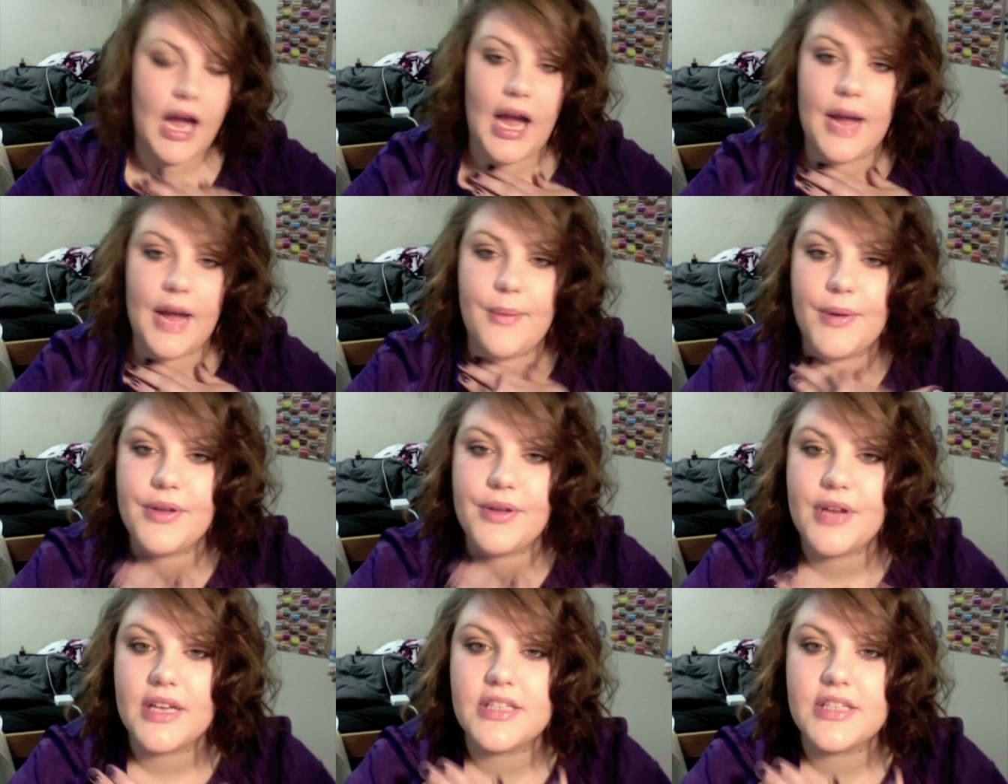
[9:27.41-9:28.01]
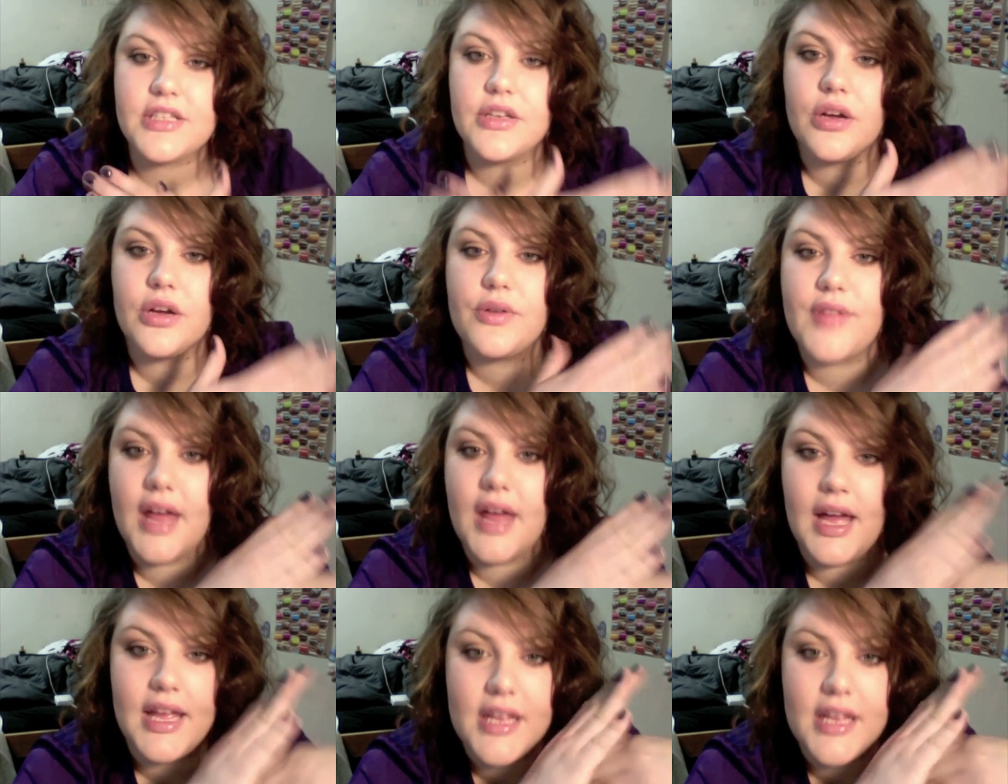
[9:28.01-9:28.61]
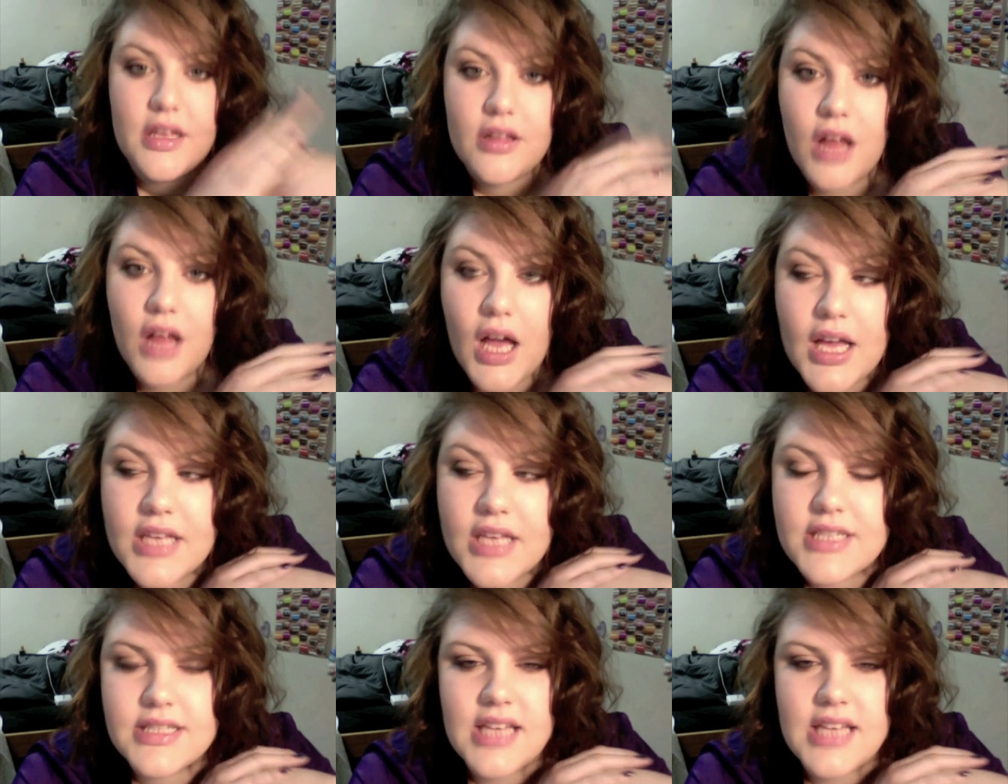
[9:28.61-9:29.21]
I want you guys to know that
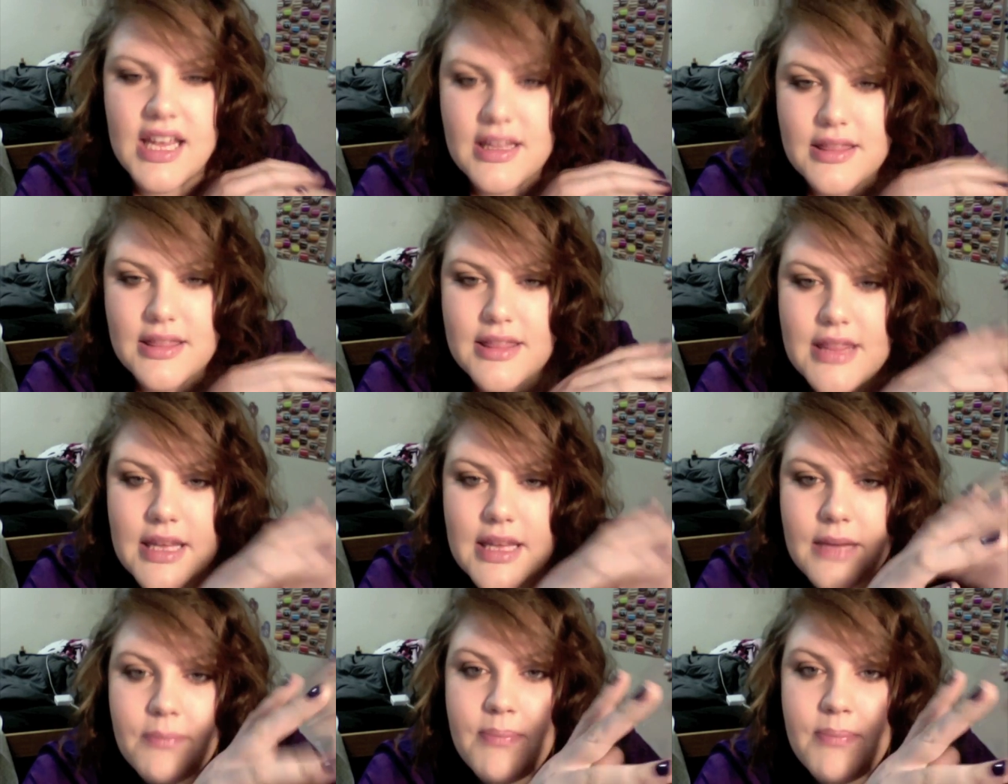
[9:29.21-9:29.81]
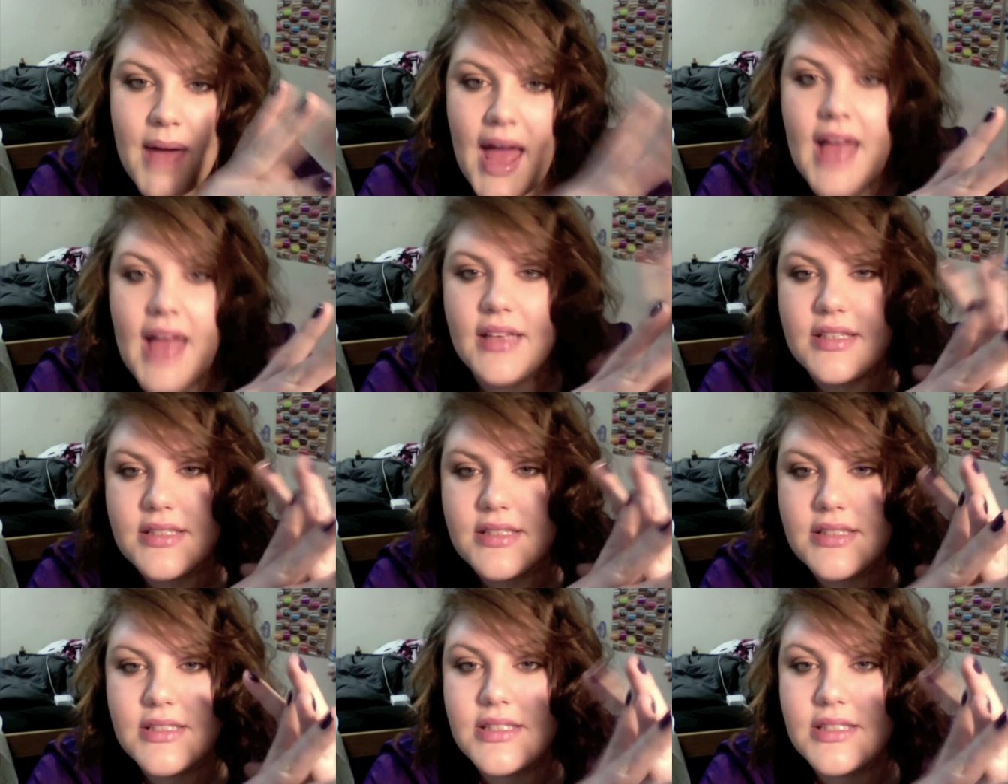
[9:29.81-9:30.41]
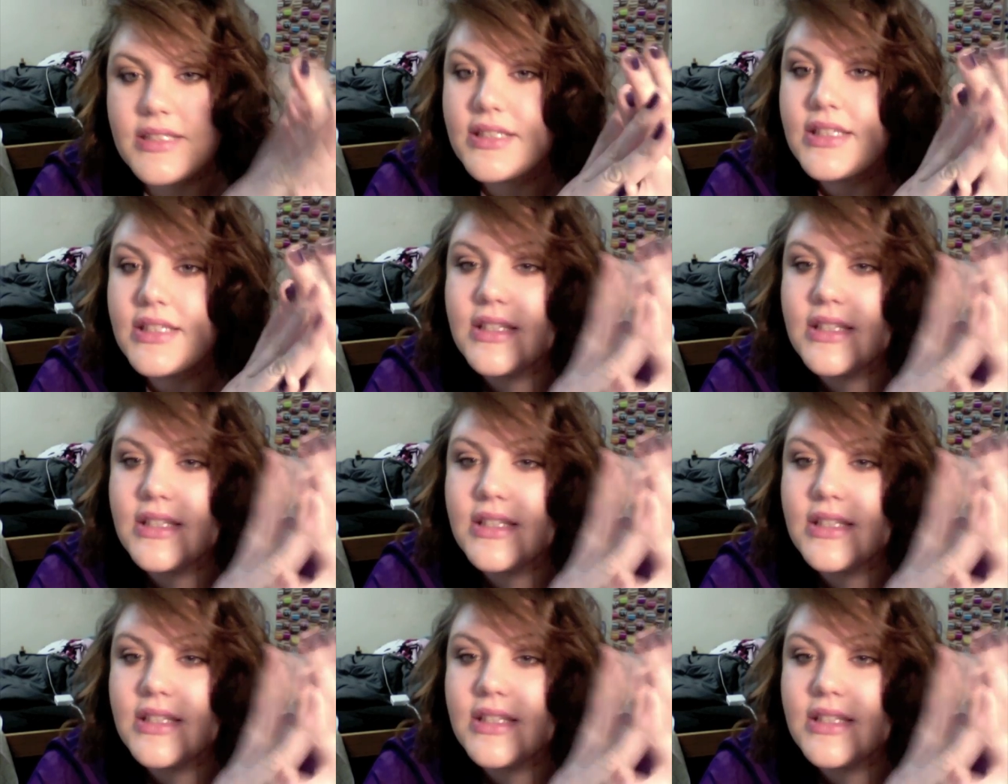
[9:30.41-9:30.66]
Inglot is like the best